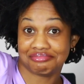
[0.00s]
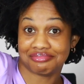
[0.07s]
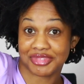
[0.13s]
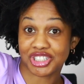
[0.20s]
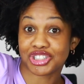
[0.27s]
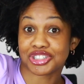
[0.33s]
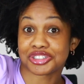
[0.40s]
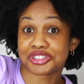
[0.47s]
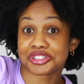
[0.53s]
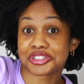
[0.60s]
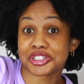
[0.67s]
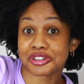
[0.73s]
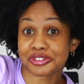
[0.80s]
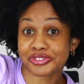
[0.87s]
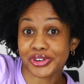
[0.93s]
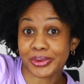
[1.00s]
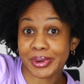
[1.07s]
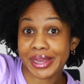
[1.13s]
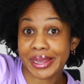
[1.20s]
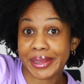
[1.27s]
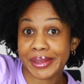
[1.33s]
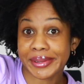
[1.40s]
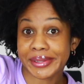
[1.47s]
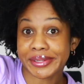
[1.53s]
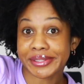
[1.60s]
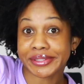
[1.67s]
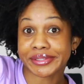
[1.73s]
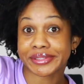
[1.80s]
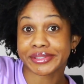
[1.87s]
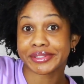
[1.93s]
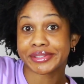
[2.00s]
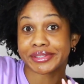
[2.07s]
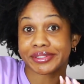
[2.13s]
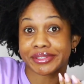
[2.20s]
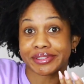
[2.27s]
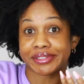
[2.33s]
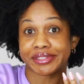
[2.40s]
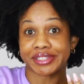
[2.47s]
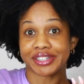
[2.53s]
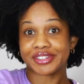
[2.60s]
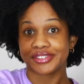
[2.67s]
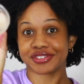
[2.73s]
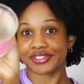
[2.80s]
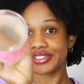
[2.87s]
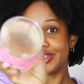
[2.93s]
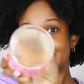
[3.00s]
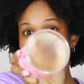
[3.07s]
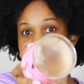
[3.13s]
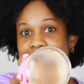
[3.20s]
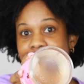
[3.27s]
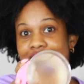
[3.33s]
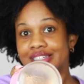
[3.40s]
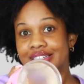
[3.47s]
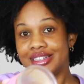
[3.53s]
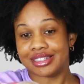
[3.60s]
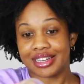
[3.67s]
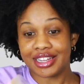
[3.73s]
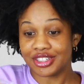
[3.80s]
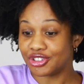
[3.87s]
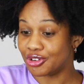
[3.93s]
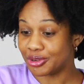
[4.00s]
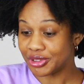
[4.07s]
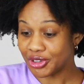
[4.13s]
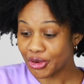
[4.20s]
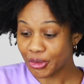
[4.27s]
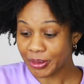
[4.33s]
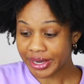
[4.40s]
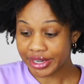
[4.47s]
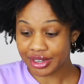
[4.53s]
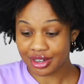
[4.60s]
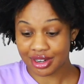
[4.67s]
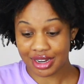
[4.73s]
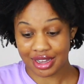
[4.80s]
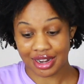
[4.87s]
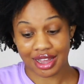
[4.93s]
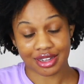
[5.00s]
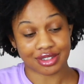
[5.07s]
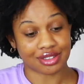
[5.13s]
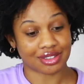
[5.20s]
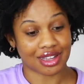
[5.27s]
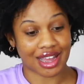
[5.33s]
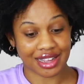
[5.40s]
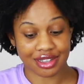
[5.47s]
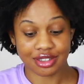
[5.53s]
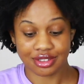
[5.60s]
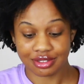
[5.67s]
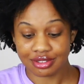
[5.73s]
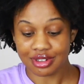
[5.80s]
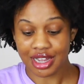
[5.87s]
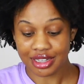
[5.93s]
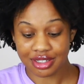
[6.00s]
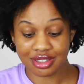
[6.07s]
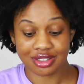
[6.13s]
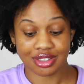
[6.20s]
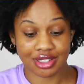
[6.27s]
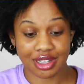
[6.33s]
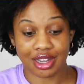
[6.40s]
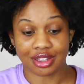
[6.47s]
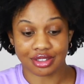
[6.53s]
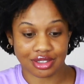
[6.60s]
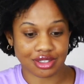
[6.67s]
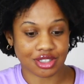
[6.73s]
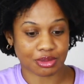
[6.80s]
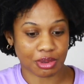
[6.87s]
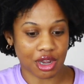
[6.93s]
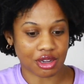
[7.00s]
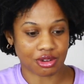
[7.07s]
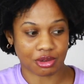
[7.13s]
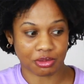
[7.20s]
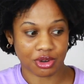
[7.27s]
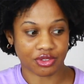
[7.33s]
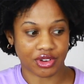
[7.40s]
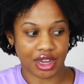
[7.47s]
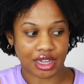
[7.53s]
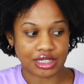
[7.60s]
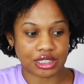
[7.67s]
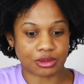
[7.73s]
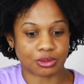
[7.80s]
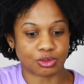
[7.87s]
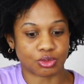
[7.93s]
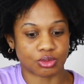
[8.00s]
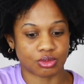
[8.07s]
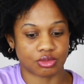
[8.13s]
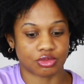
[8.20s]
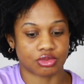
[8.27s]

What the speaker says: this is stiff, okay? It's stiff. It ain't going nowhere, and I can see how this is probably going to provide some